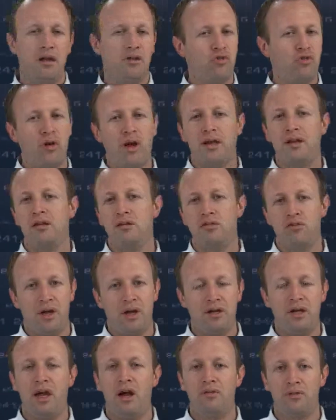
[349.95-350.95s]

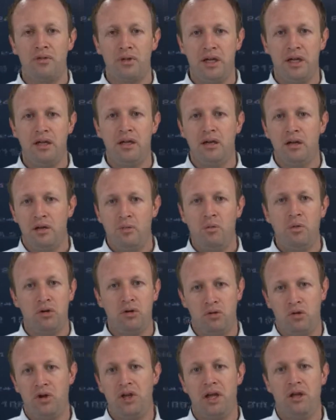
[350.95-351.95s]
tread carefully when
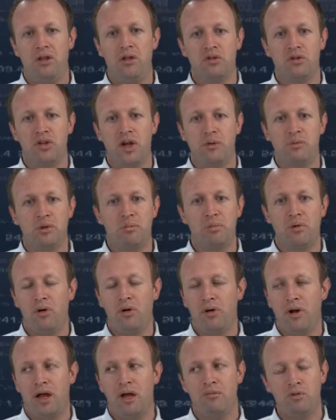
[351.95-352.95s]
you're looking at those types of
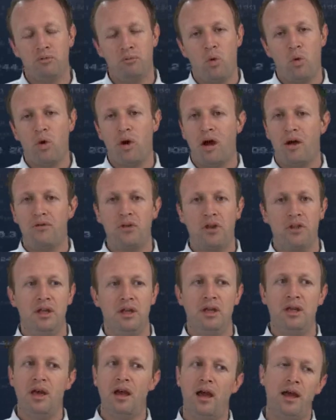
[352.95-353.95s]
programs. More often
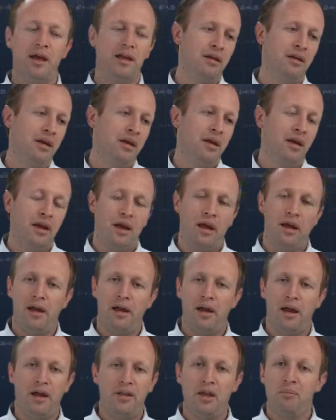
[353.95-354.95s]
than not,
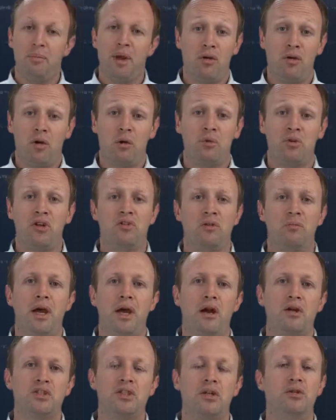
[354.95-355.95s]
I think bankruptcy is a
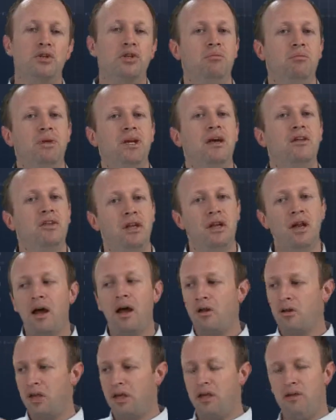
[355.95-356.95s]
better solution because it
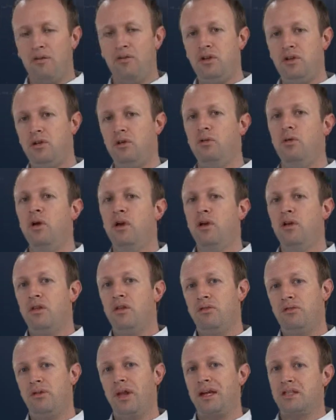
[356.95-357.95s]
not only gives you
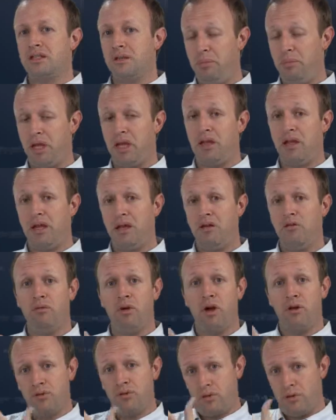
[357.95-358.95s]
the flexibility
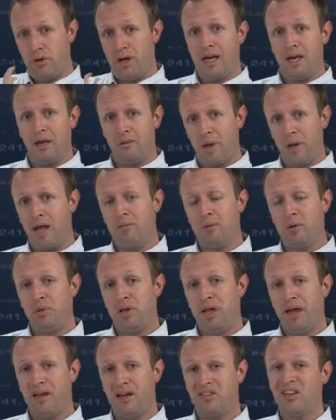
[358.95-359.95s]
of creating payment
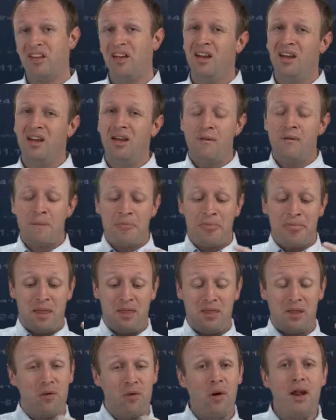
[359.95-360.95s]
plans,
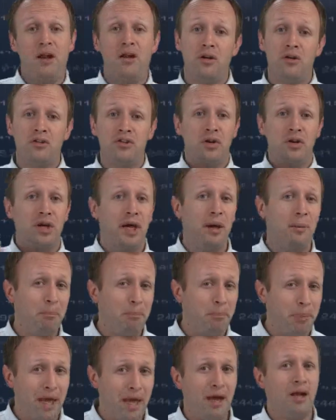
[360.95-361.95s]
the creditors are
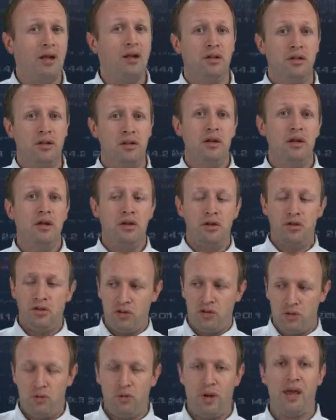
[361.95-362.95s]
compelled
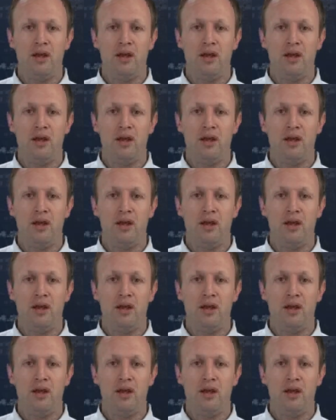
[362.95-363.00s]
to